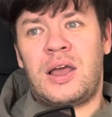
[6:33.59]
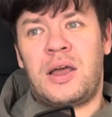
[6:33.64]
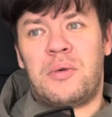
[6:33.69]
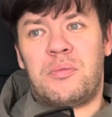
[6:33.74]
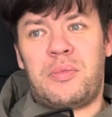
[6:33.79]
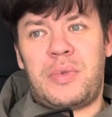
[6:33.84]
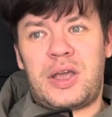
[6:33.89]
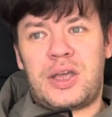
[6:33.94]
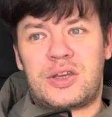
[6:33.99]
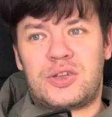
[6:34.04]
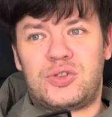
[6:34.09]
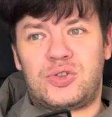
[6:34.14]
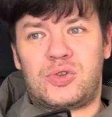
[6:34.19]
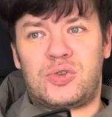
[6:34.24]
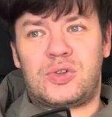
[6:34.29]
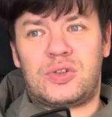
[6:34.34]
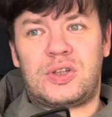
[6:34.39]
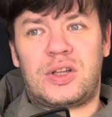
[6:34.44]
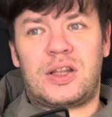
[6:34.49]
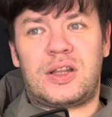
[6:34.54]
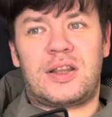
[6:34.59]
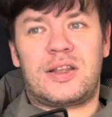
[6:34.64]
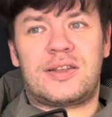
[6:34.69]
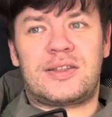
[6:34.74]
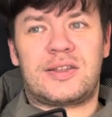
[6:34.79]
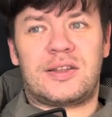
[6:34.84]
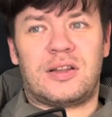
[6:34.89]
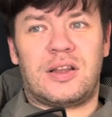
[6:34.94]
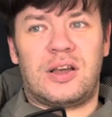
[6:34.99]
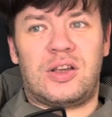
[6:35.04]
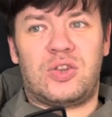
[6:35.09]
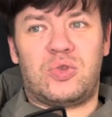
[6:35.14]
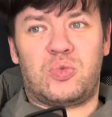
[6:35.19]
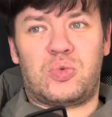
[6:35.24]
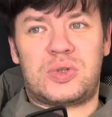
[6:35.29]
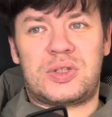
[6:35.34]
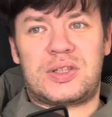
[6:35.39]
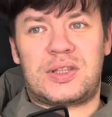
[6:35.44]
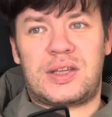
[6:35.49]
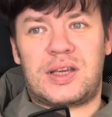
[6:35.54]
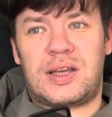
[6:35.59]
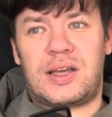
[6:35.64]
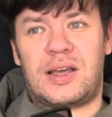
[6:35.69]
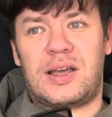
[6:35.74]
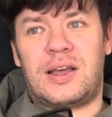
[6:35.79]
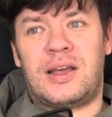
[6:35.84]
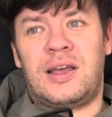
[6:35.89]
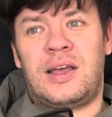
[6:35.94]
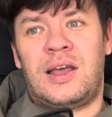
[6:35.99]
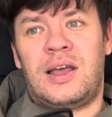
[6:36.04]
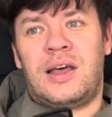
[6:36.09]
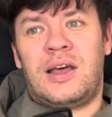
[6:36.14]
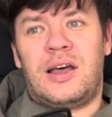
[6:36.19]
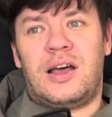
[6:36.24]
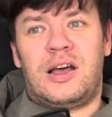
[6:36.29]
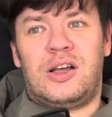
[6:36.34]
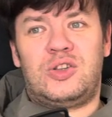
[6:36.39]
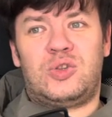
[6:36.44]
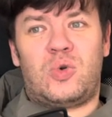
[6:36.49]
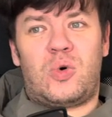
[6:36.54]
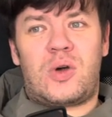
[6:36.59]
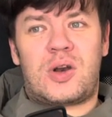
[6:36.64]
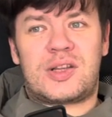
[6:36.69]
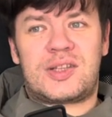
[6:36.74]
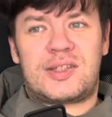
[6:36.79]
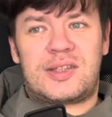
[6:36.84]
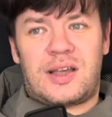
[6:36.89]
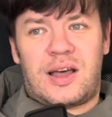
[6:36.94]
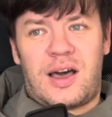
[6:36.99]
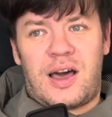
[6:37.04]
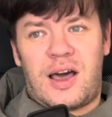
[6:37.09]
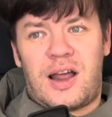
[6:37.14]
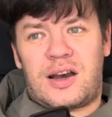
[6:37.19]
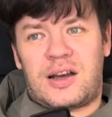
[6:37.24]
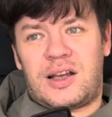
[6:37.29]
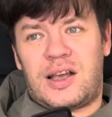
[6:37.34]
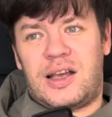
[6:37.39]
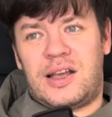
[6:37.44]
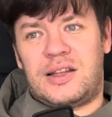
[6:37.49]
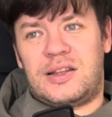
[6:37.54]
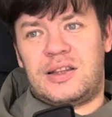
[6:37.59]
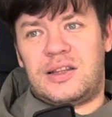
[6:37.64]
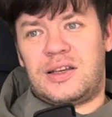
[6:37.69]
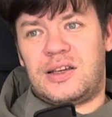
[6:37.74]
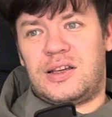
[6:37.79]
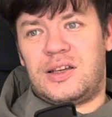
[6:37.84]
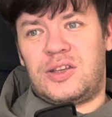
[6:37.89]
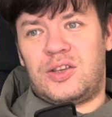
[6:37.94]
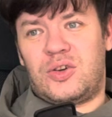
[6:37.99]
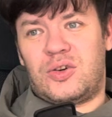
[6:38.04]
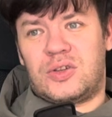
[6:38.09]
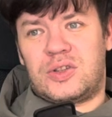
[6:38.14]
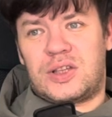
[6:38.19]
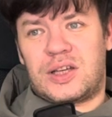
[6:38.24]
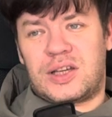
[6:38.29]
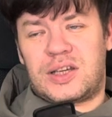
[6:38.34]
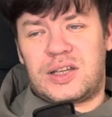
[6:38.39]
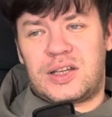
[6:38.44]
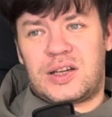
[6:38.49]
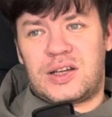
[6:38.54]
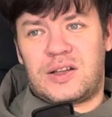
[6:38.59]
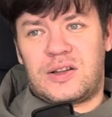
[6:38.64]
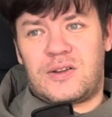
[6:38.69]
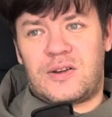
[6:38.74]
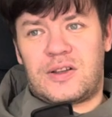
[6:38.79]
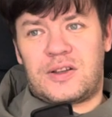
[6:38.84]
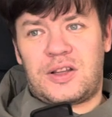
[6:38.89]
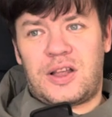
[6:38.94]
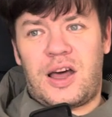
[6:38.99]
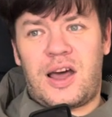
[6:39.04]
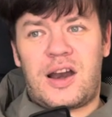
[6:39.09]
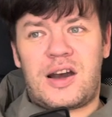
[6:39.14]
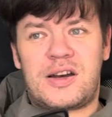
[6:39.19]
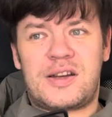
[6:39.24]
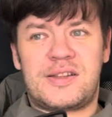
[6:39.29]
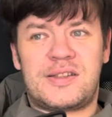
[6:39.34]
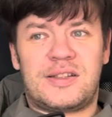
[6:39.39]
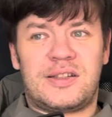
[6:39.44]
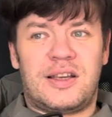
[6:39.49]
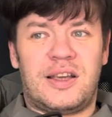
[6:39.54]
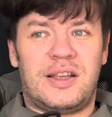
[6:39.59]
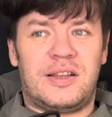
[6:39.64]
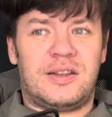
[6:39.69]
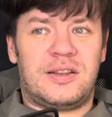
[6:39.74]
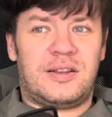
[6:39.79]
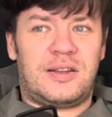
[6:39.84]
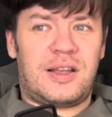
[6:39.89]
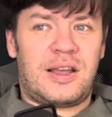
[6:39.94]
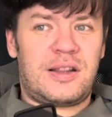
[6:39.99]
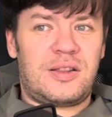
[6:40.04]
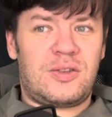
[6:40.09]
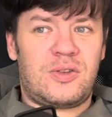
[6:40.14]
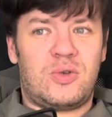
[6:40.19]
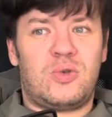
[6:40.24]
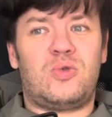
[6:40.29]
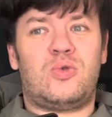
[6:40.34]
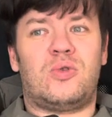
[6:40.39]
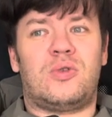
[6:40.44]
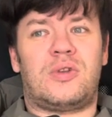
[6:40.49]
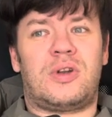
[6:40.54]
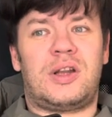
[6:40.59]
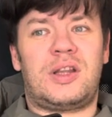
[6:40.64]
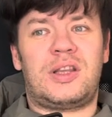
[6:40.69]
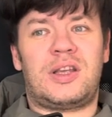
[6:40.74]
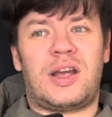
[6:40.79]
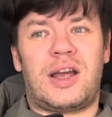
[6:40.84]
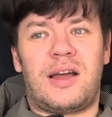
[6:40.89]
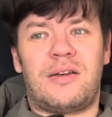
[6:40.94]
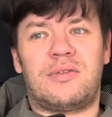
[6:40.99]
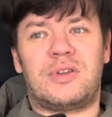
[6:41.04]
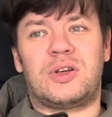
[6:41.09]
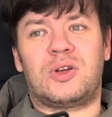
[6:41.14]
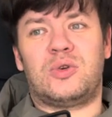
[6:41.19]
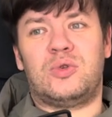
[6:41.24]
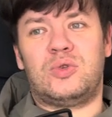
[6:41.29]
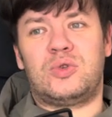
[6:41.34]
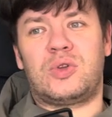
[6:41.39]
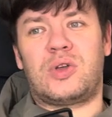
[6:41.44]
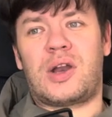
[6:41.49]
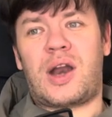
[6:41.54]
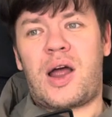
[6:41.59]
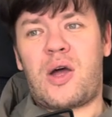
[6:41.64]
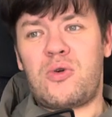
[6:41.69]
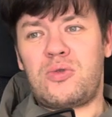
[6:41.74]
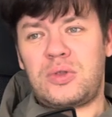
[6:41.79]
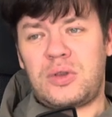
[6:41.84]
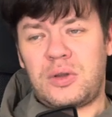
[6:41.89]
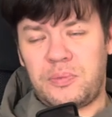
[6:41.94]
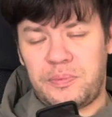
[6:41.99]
make sure that it's aligned with the North Star and your technical radars, and then you already have the good ground